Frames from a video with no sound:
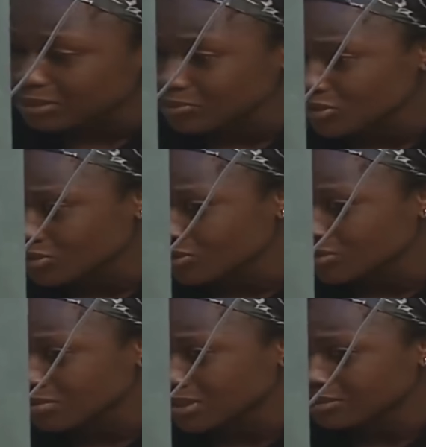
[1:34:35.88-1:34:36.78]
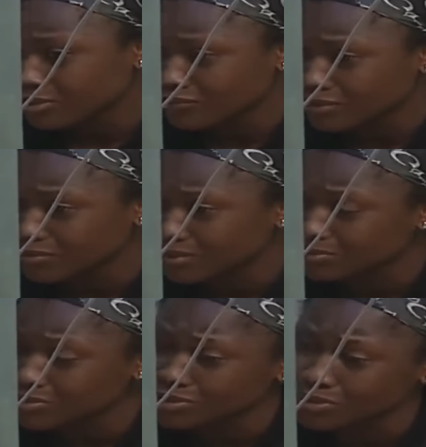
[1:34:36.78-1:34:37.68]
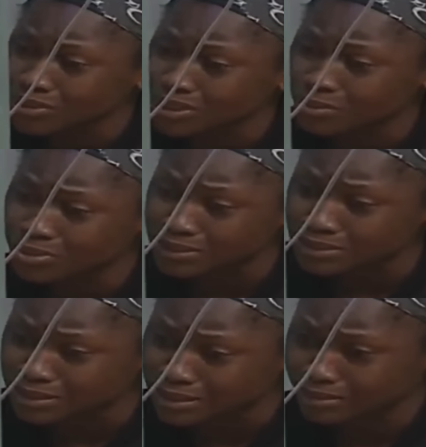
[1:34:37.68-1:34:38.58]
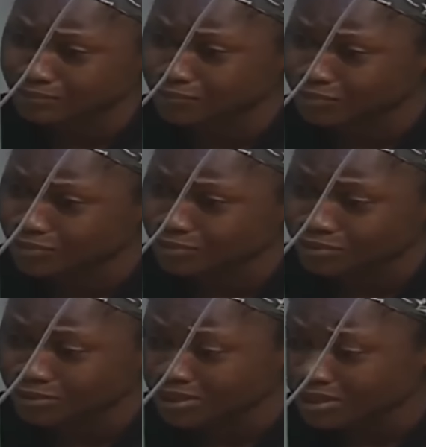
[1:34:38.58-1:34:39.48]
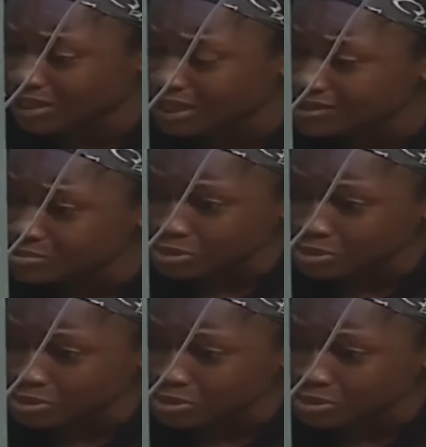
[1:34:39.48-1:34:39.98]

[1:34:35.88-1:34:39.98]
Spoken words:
I'm sorry, my love. I'm sorry I wasn't there for you at the